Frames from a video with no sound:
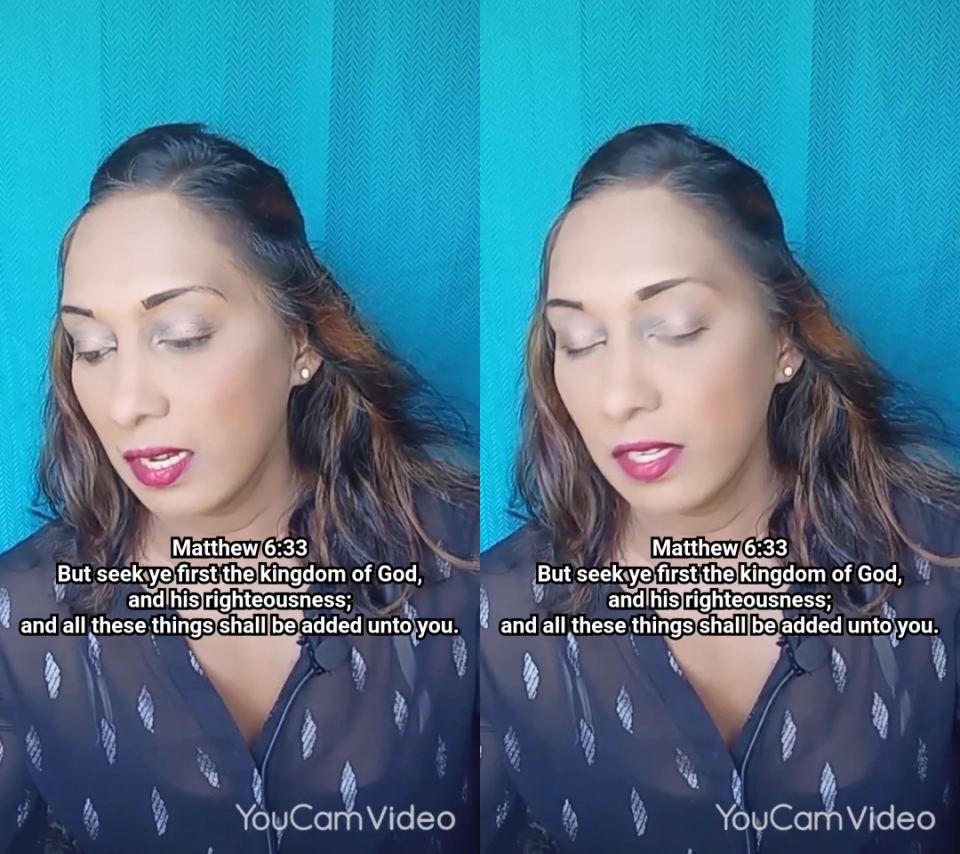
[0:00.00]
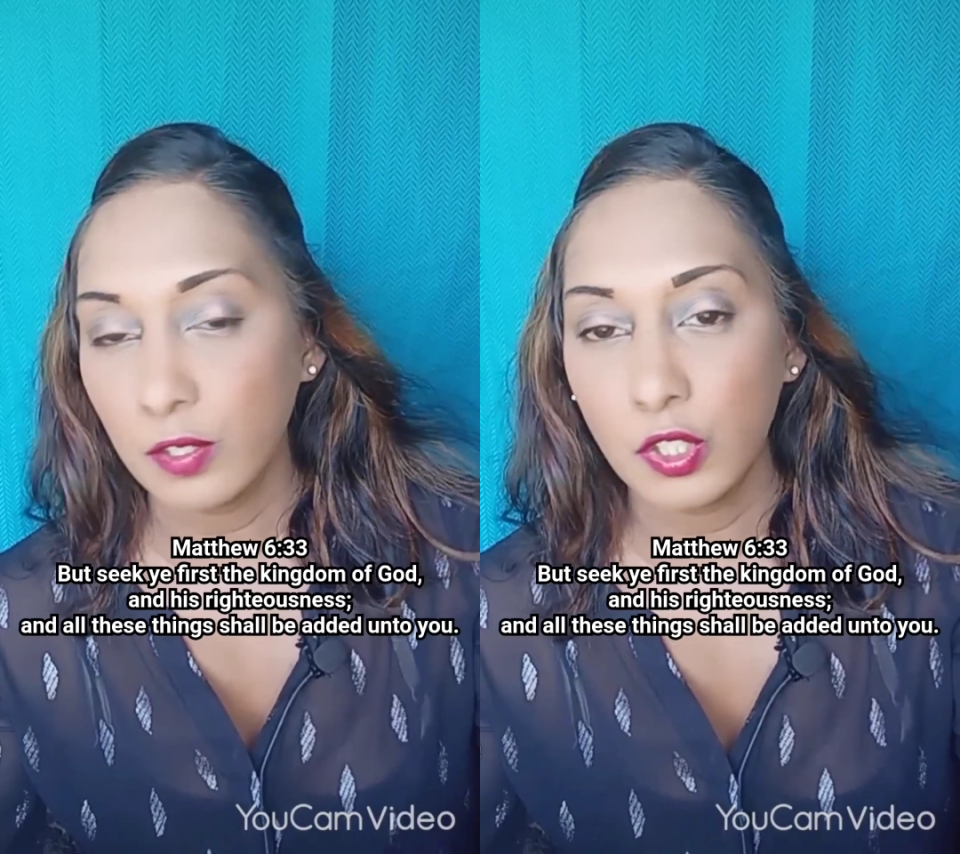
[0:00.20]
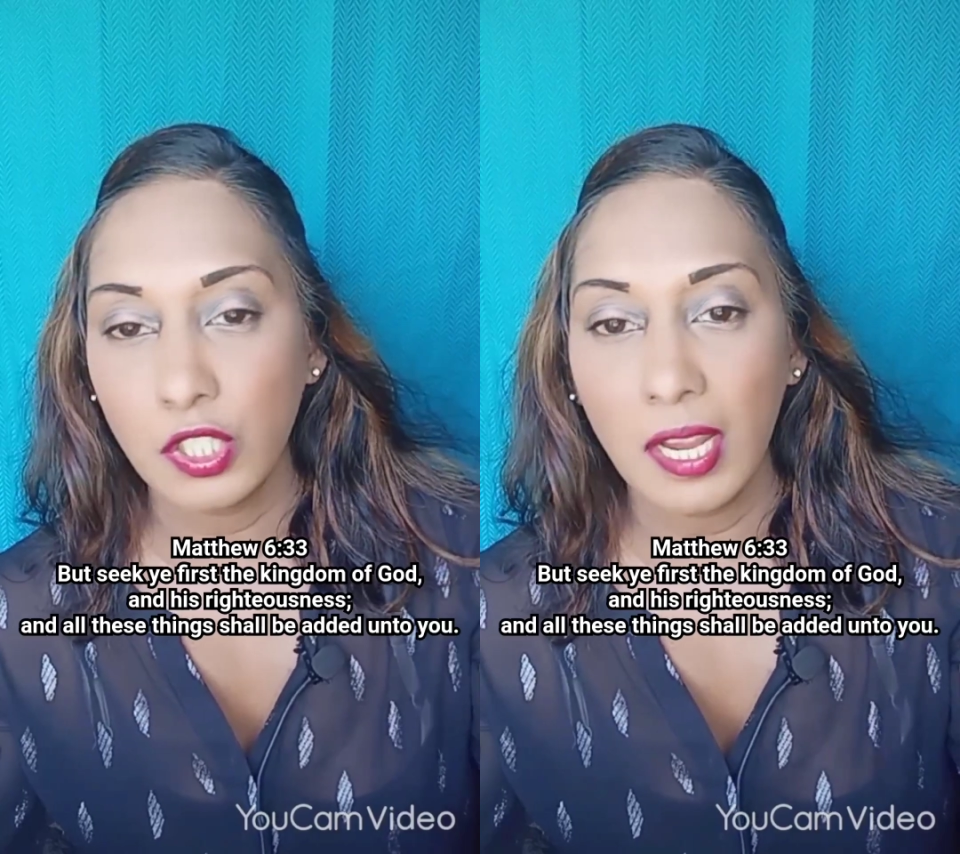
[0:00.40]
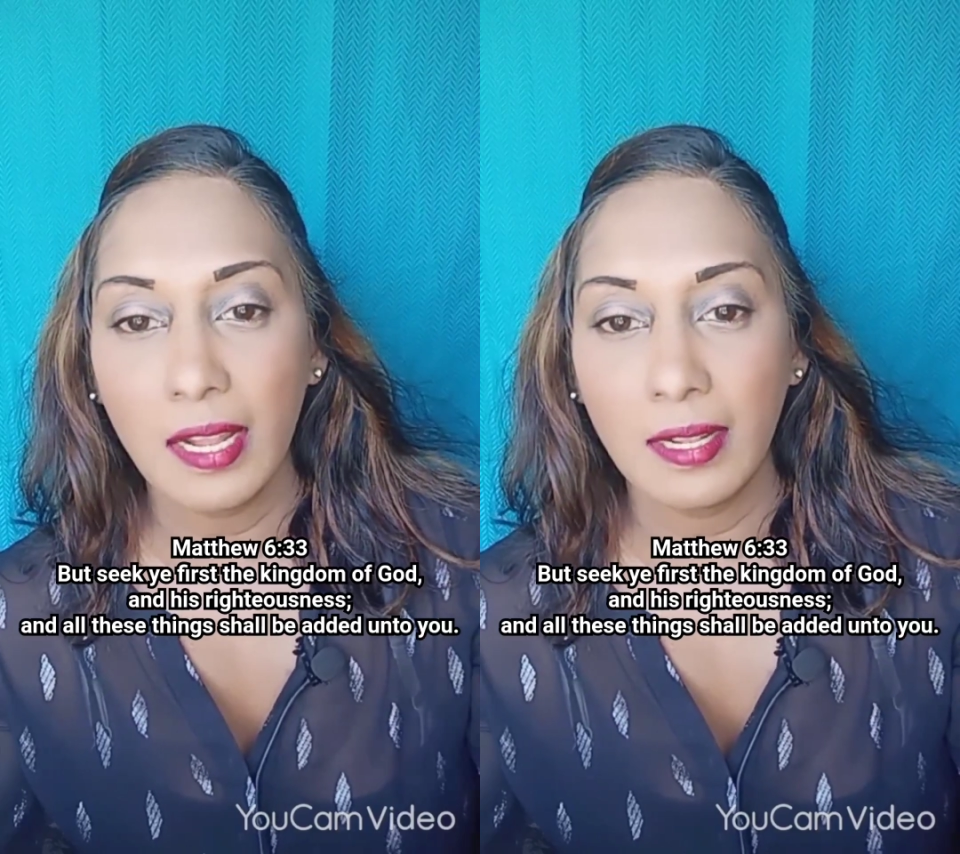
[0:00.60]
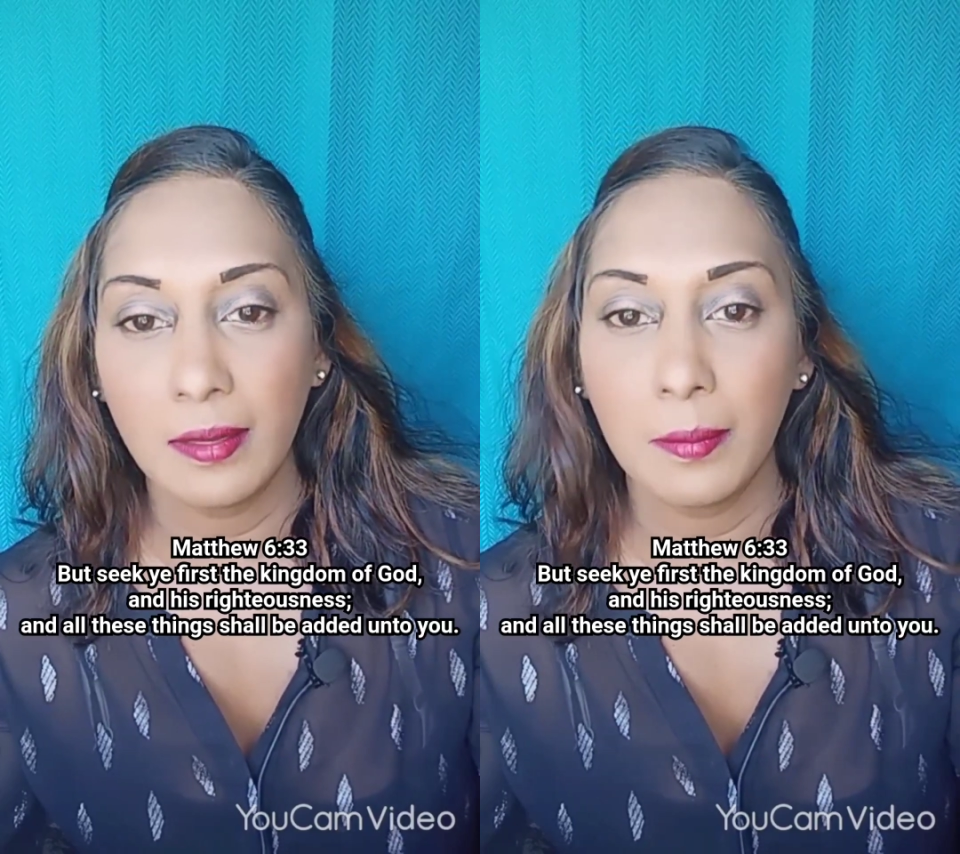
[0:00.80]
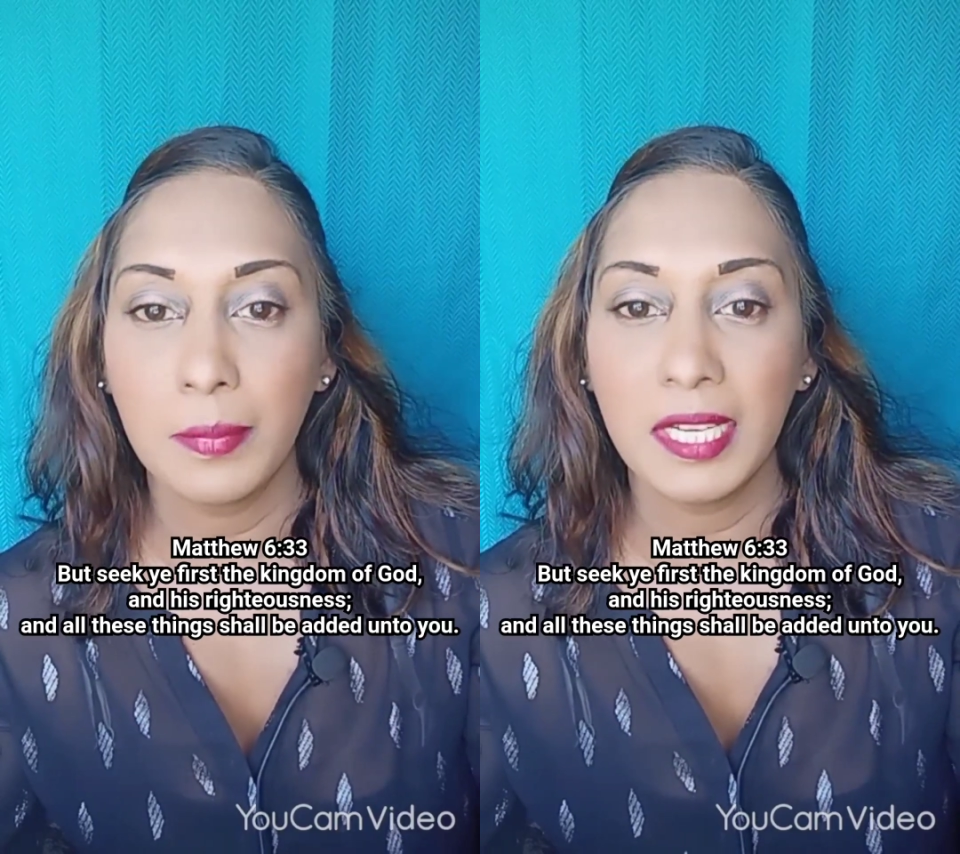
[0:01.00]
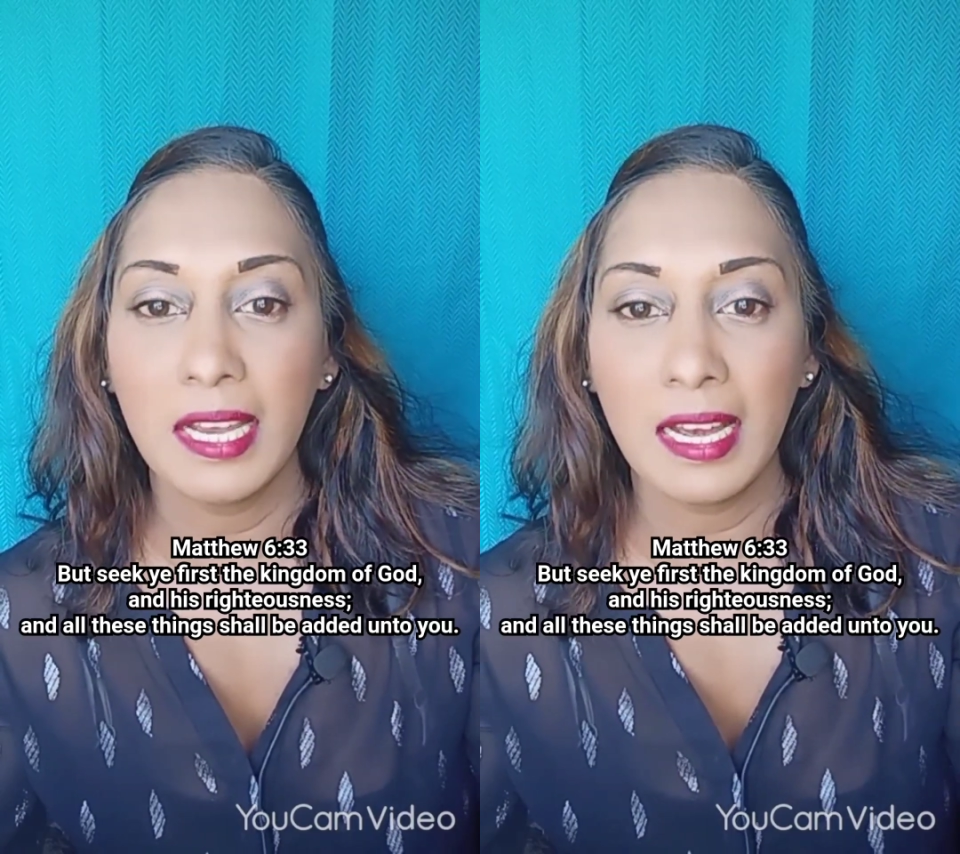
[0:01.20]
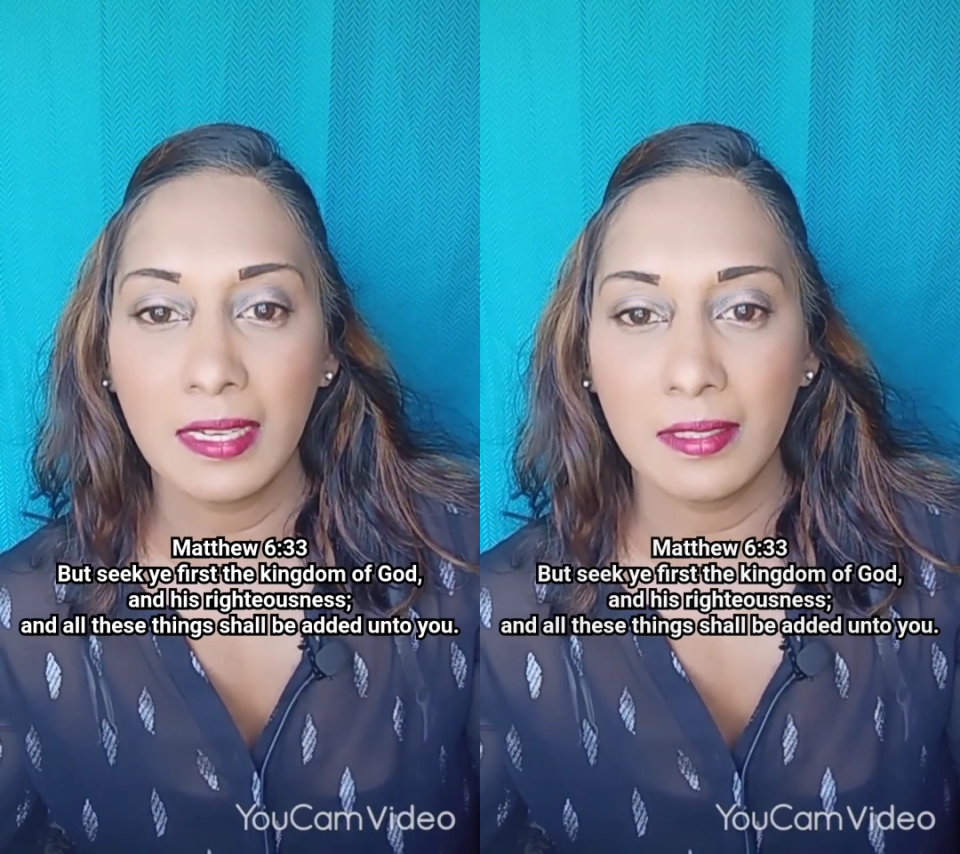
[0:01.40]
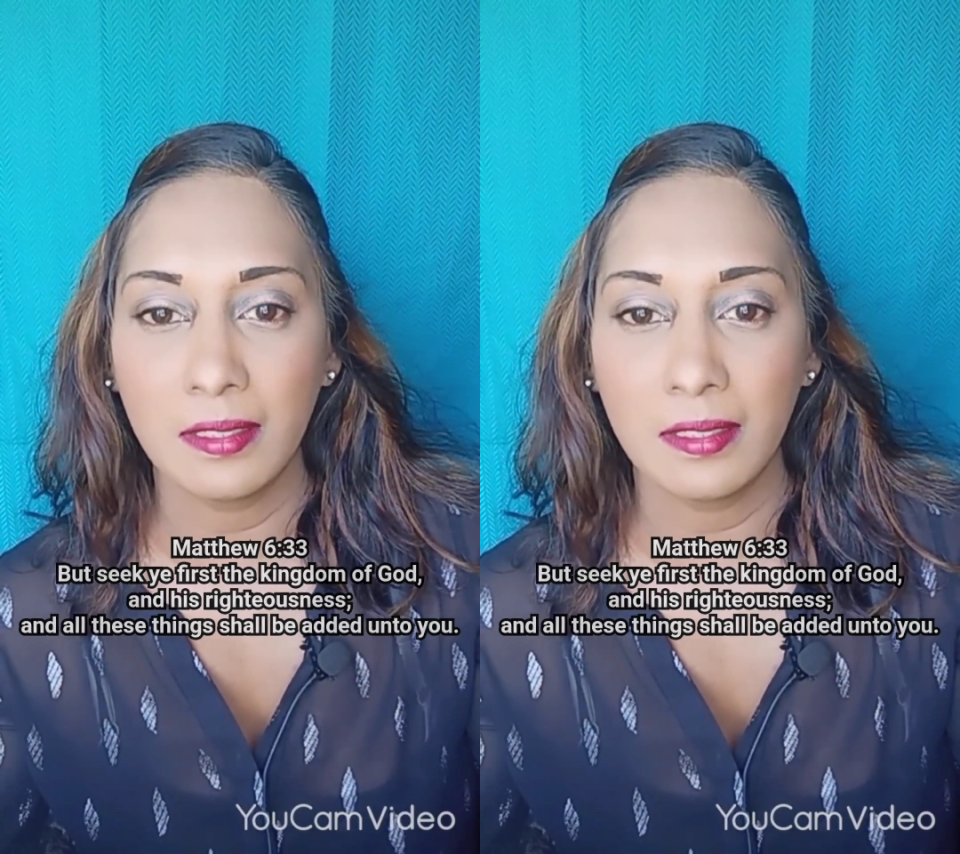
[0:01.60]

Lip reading: shall be added